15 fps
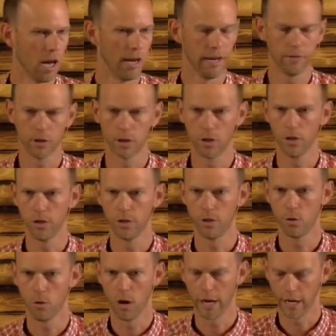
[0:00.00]
I never
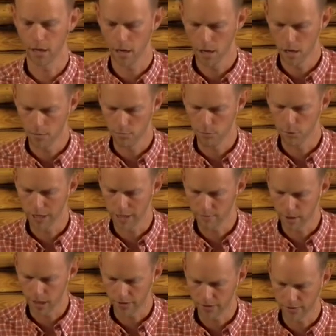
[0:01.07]
could quite bring
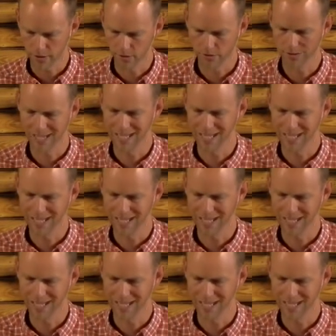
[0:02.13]
myself,